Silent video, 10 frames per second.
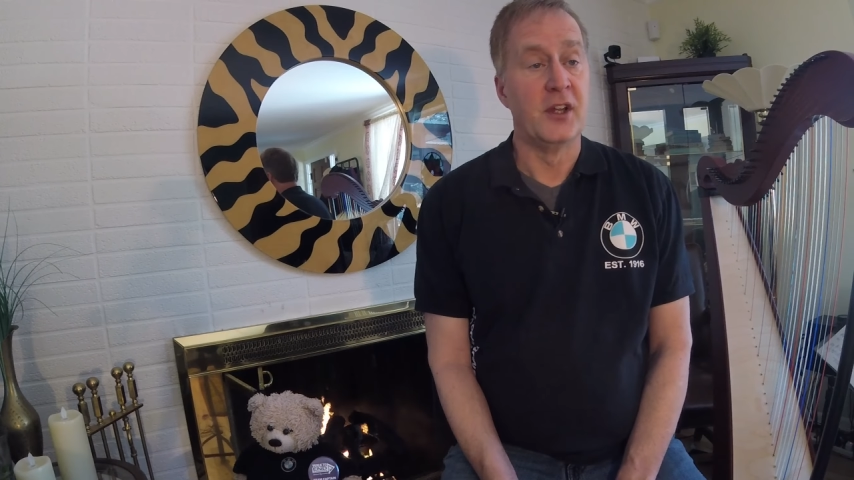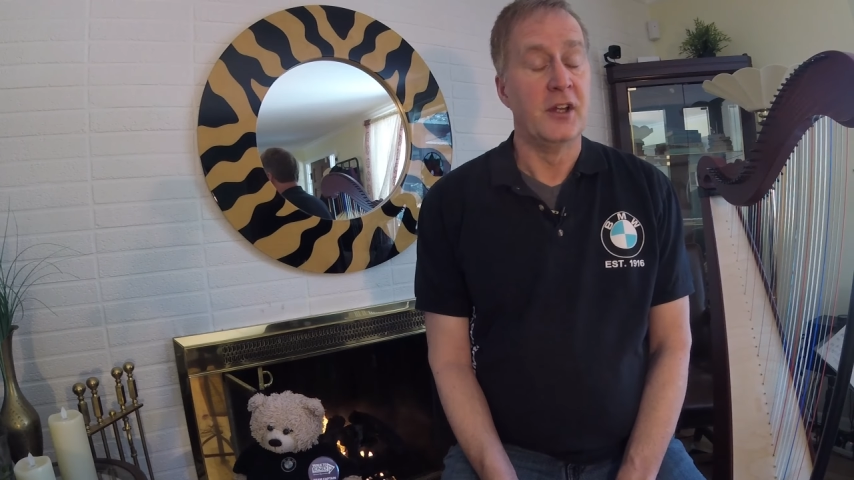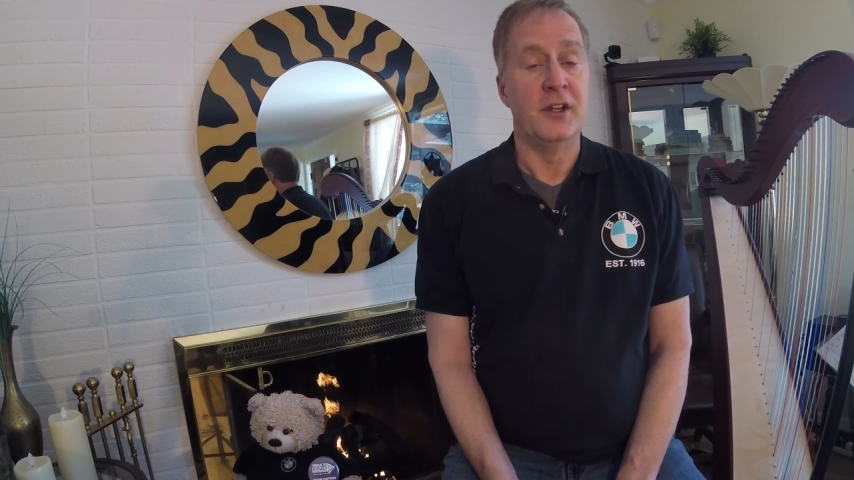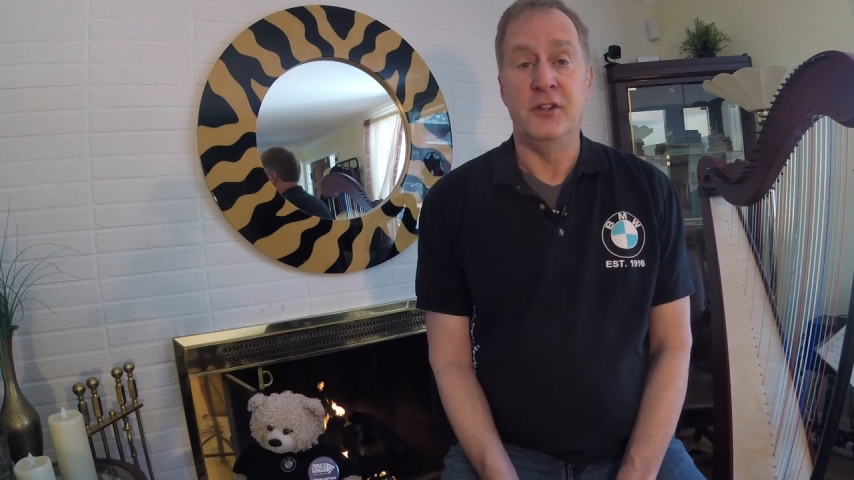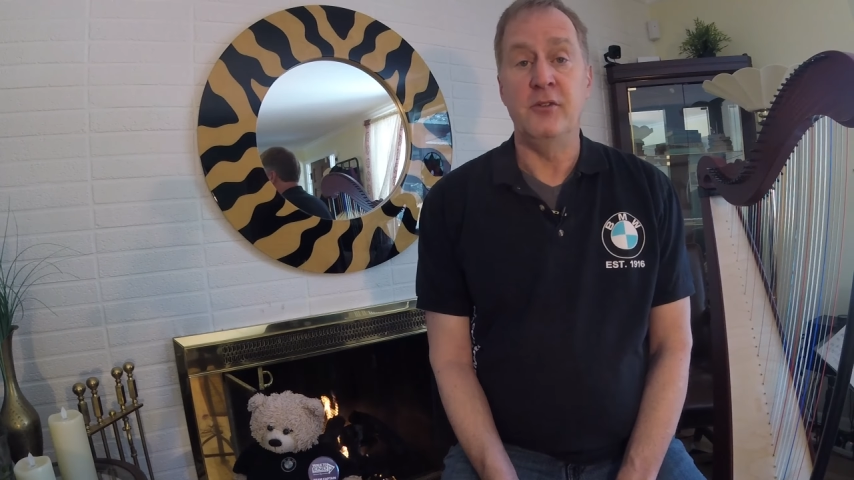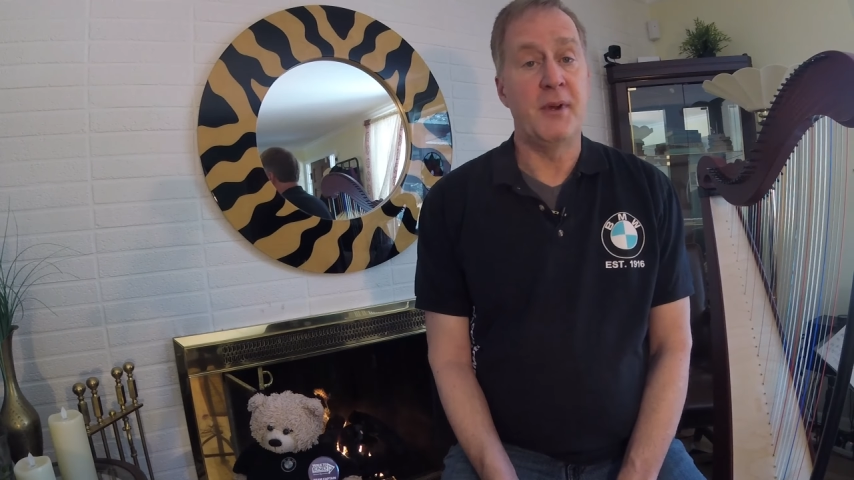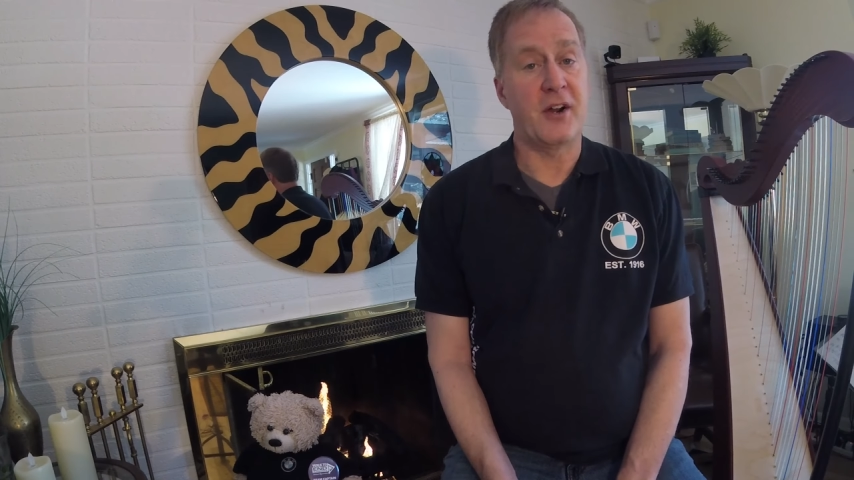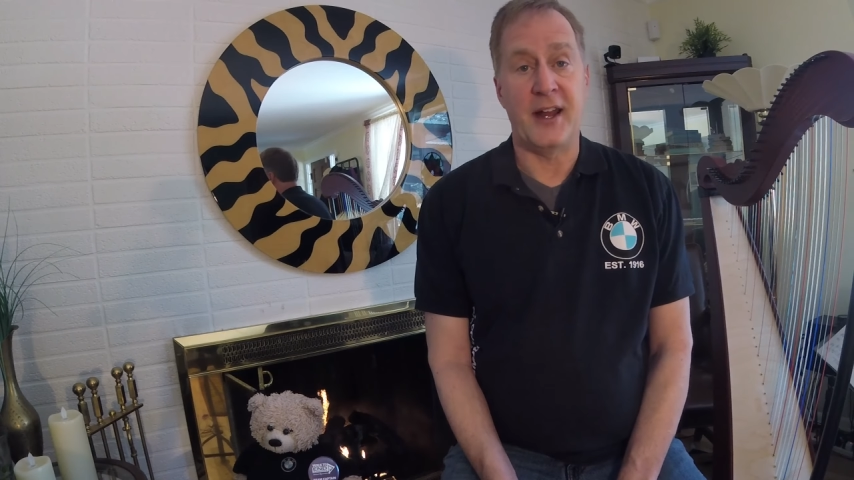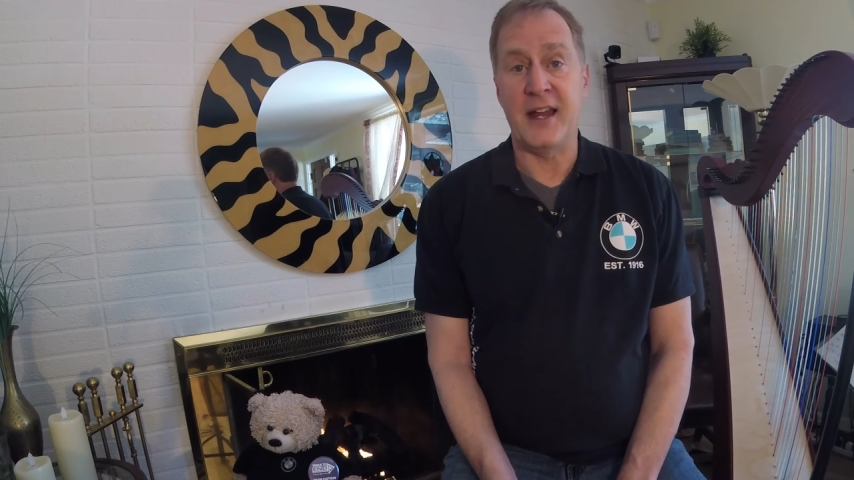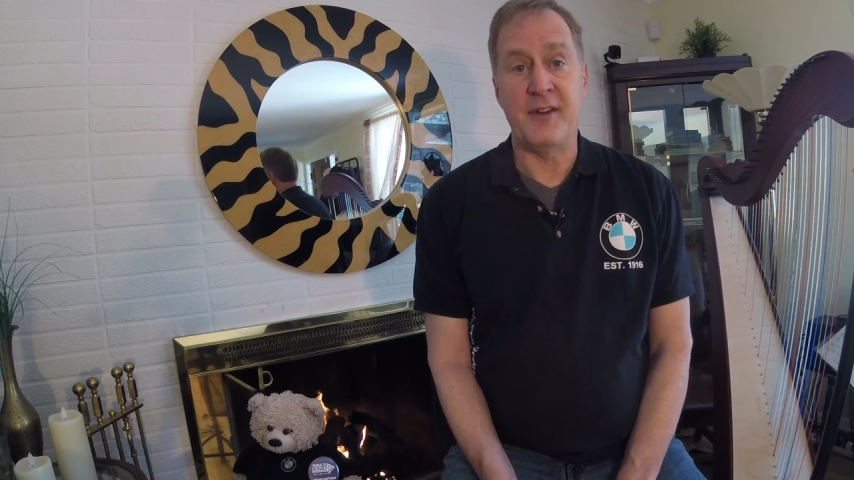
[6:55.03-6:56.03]
You
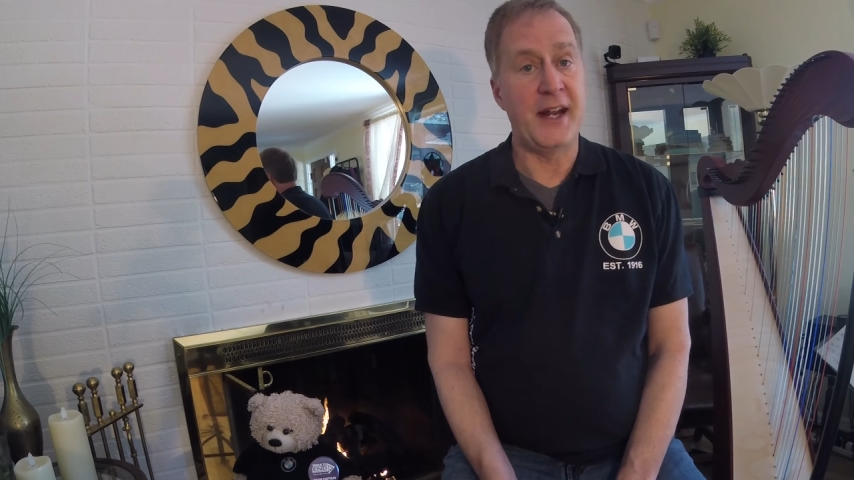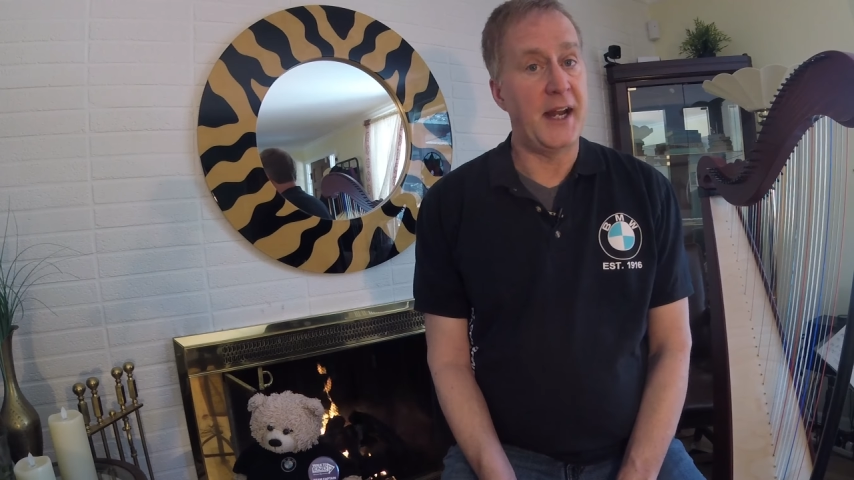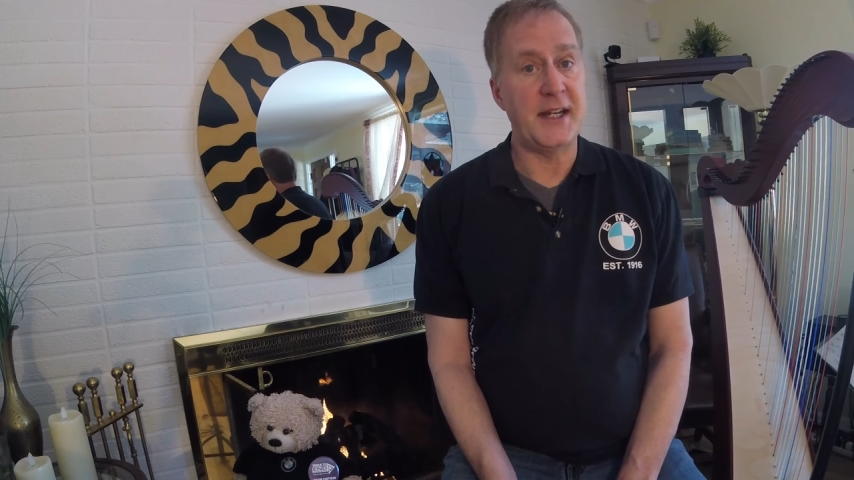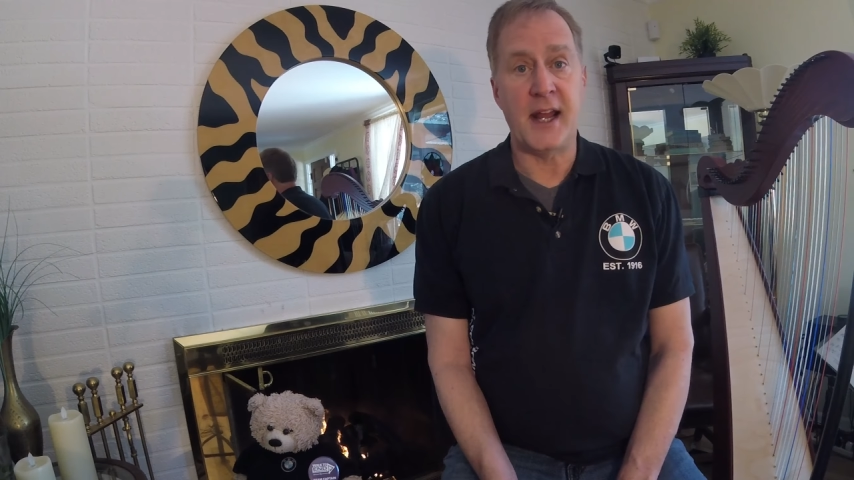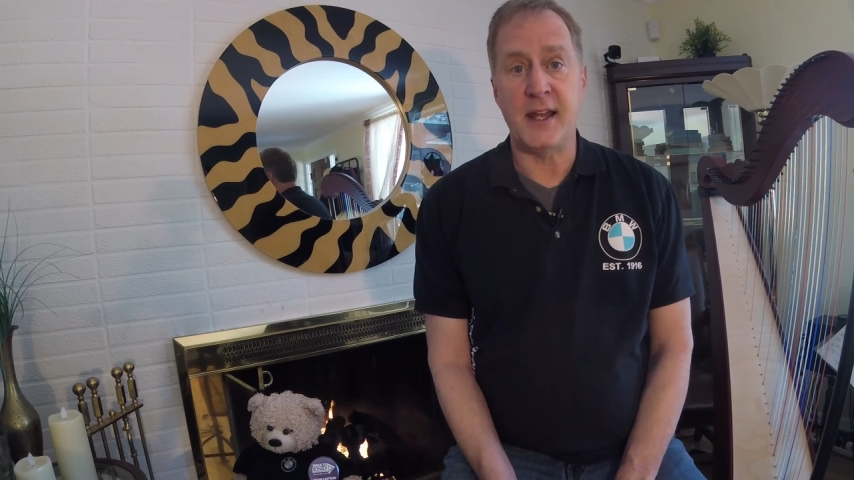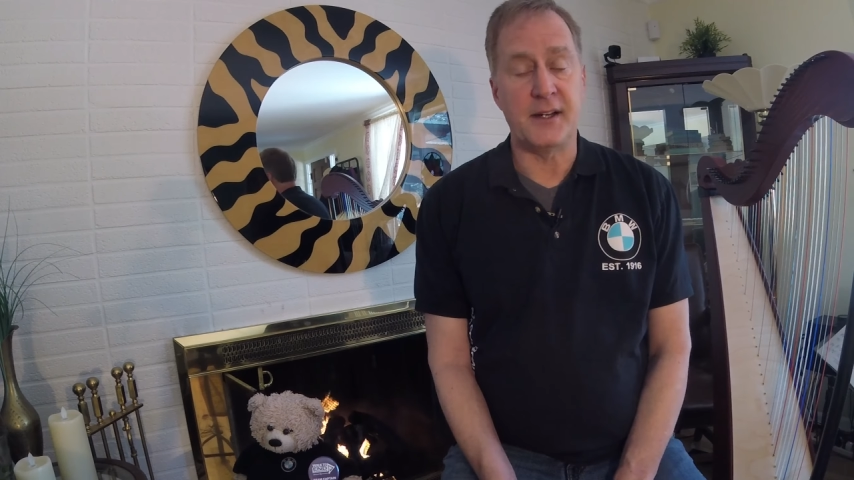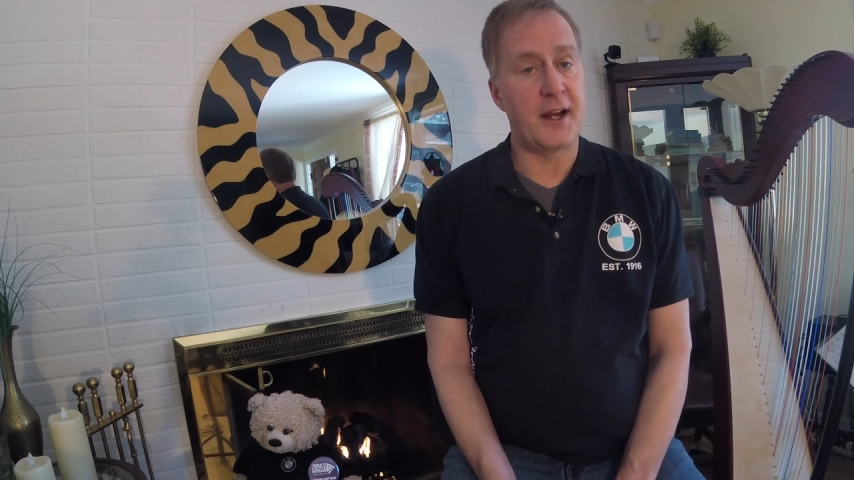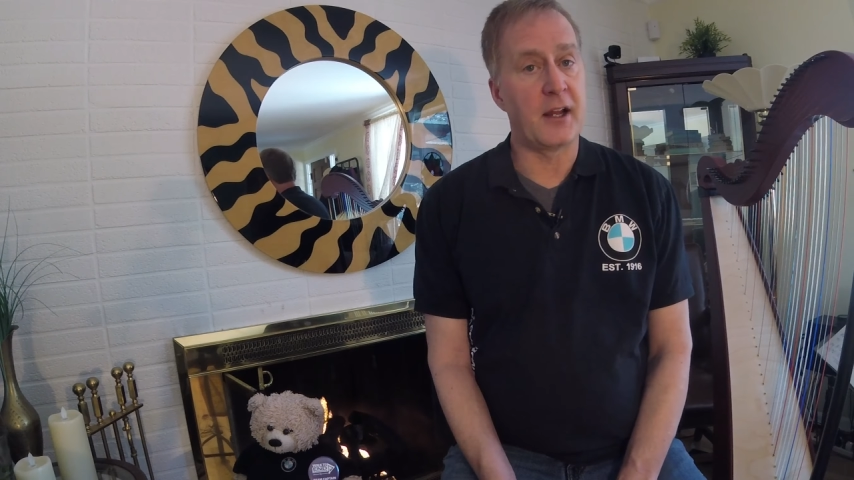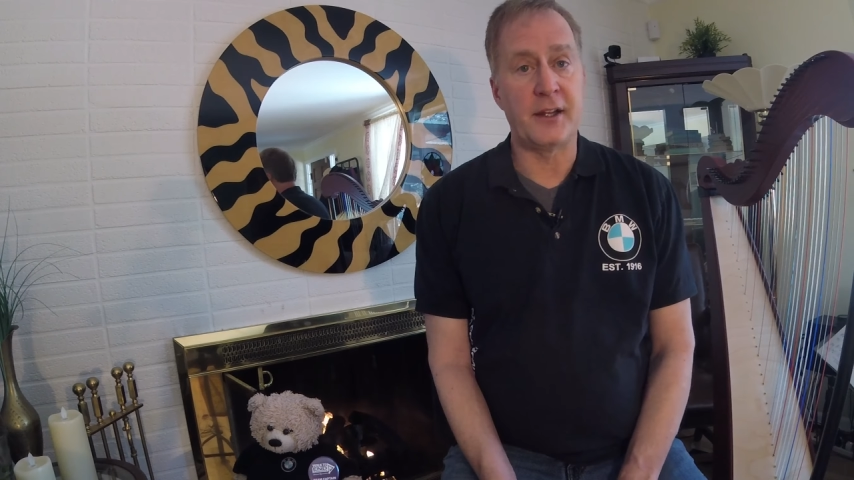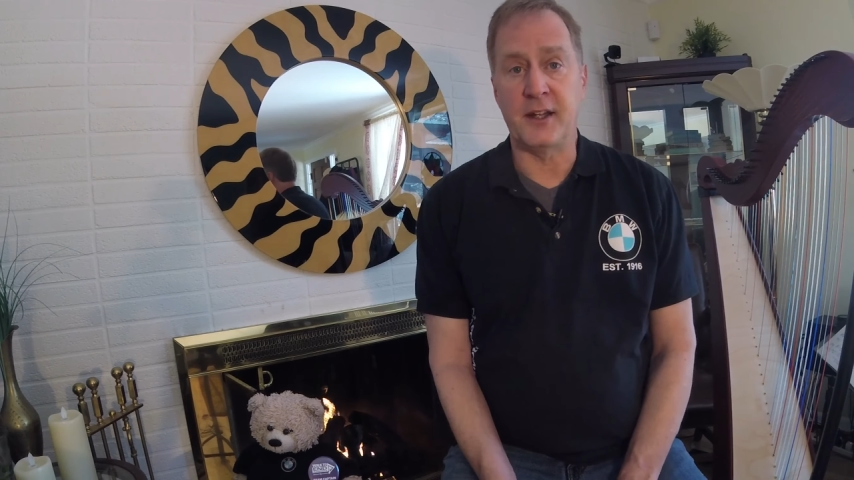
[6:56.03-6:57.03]
better have NADA and
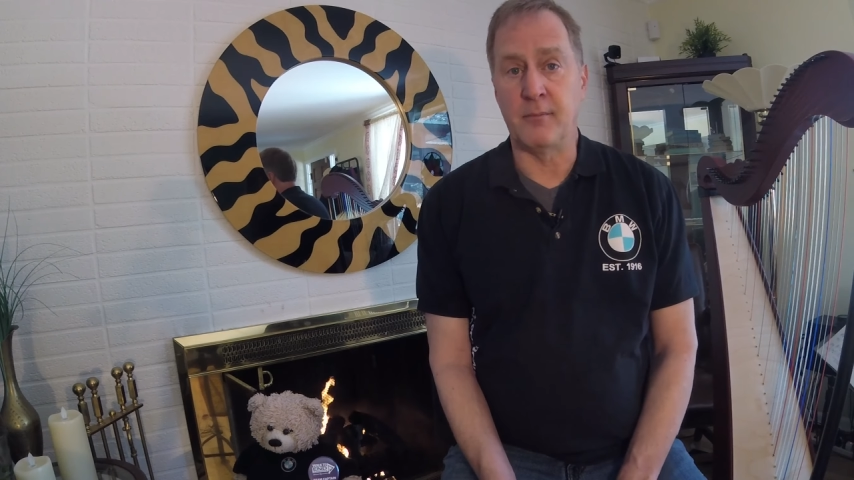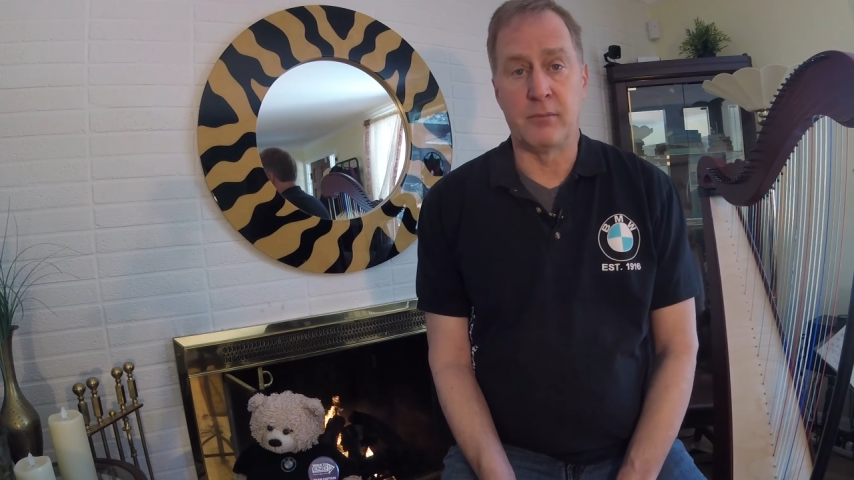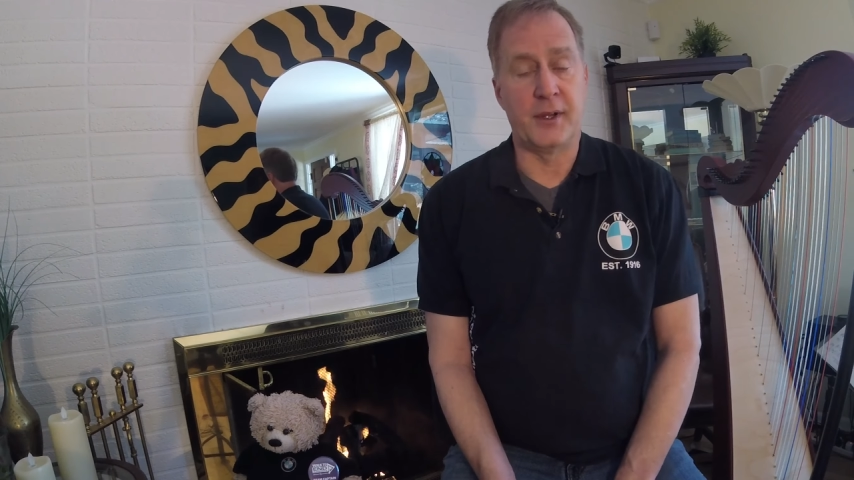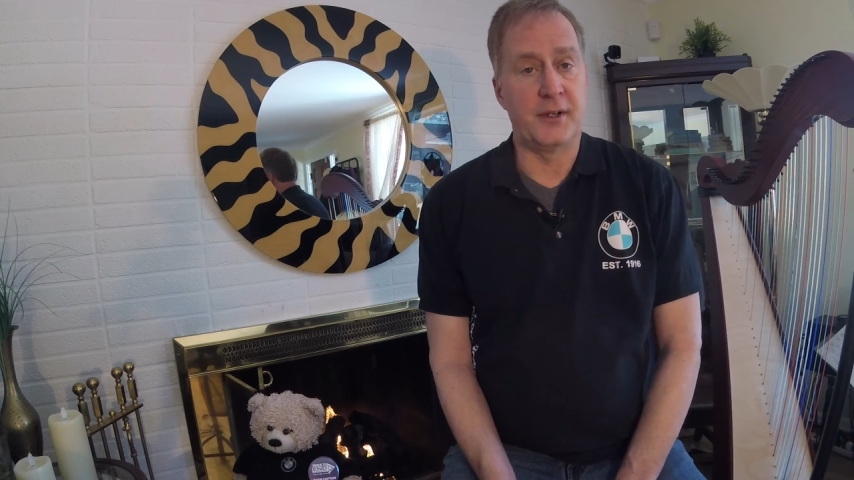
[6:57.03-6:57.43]
Kelly and